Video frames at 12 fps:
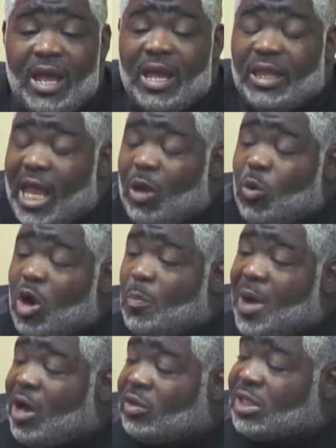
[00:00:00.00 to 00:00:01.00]
They were
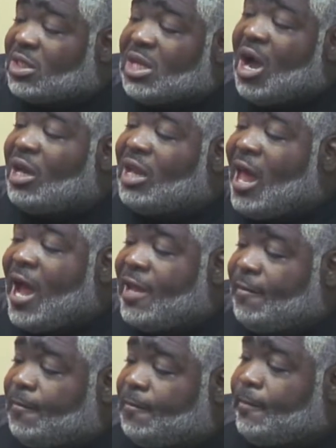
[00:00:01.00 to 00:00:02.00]
about to start
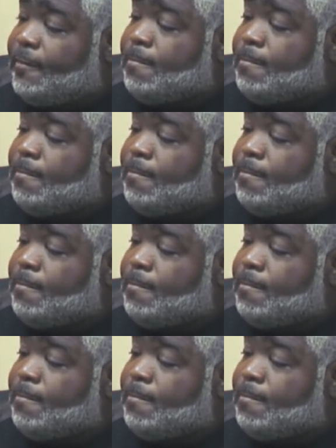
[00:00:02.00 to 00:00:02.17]
life.